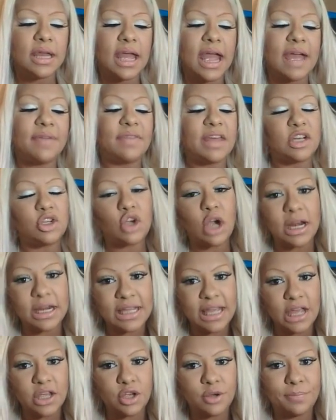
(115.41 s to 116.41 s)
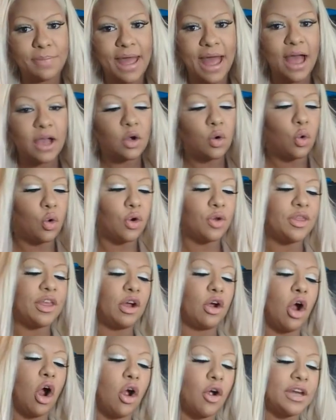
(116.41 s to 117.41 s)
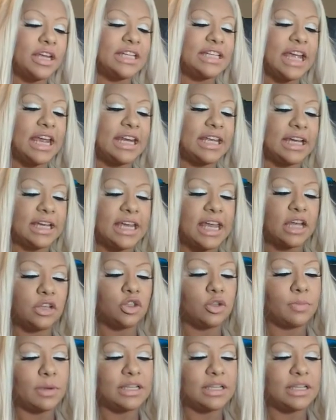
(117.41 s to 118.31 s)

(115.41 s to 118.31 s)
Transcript: and then try to get you back, or they're already dating a Cancer,